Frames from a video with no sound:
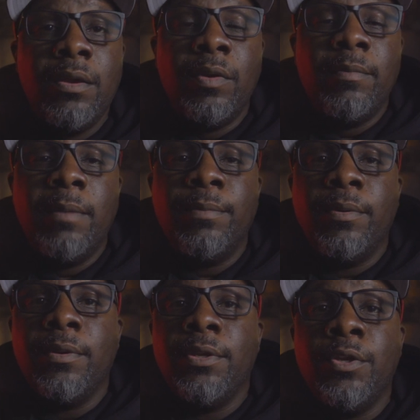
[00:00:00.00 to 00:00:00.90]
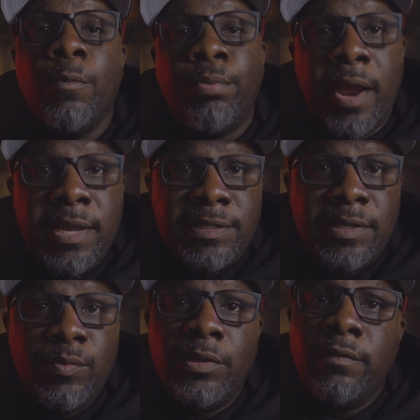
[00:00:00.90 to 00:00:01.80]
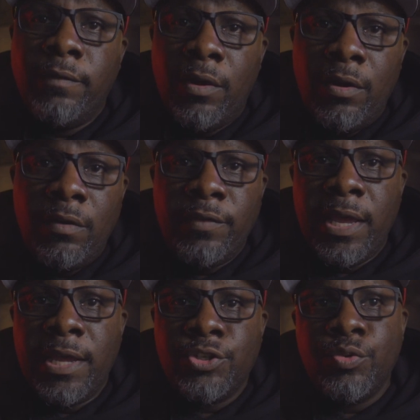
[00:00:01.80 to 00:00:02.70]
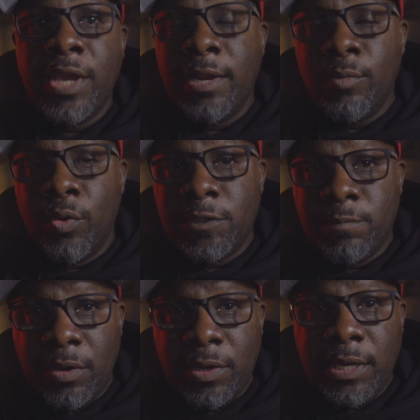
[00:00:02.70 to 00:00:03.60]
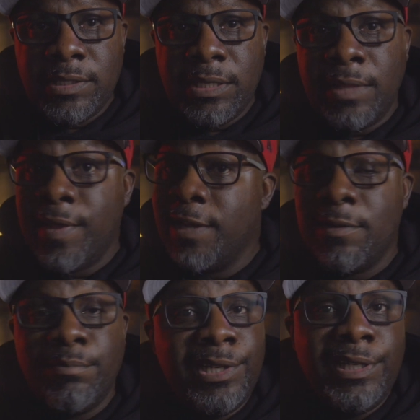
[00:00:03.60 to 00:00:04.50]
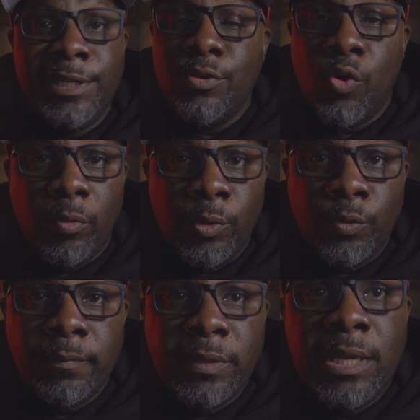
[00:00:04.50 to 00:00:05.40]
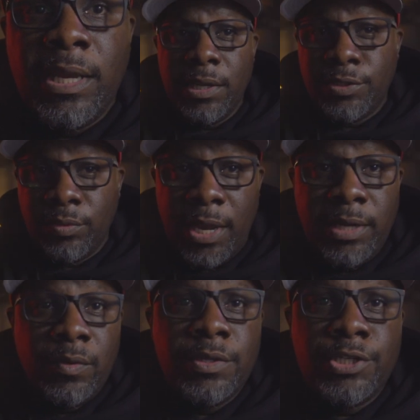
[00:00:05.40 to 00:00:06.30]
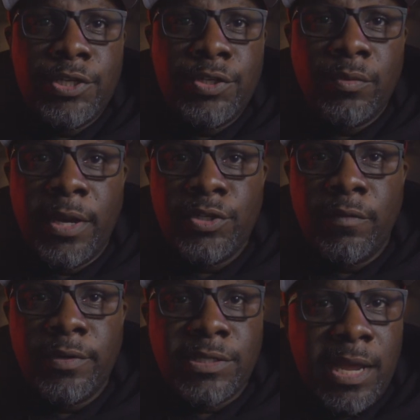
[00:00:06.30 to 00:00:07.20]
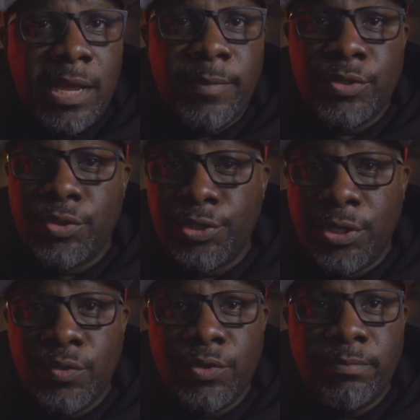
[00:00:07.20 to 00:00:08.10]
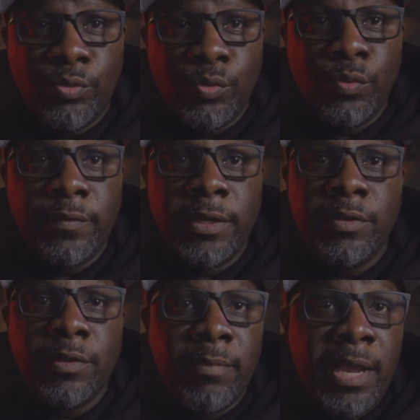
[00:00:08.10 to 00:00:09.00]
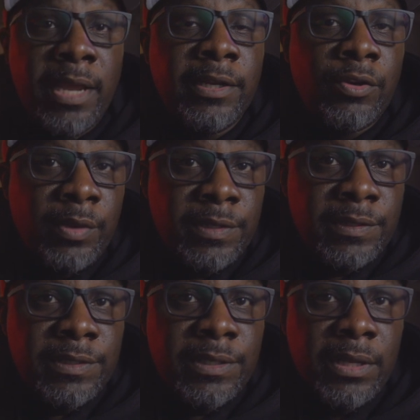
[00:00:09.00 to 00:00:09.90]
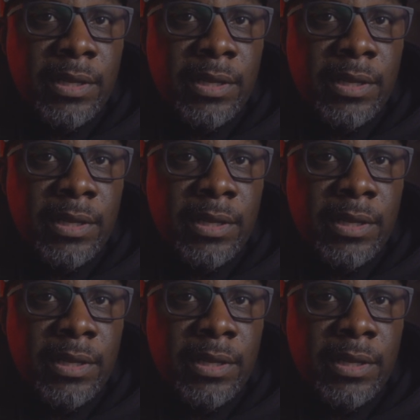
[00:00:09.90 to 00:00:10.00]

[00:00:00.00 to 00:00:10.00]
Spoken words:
Remember, your pricing will evolve as you gain more experience, and that's completely normal. It's okay to adjust your rates over time as your skills improve and your demand increases.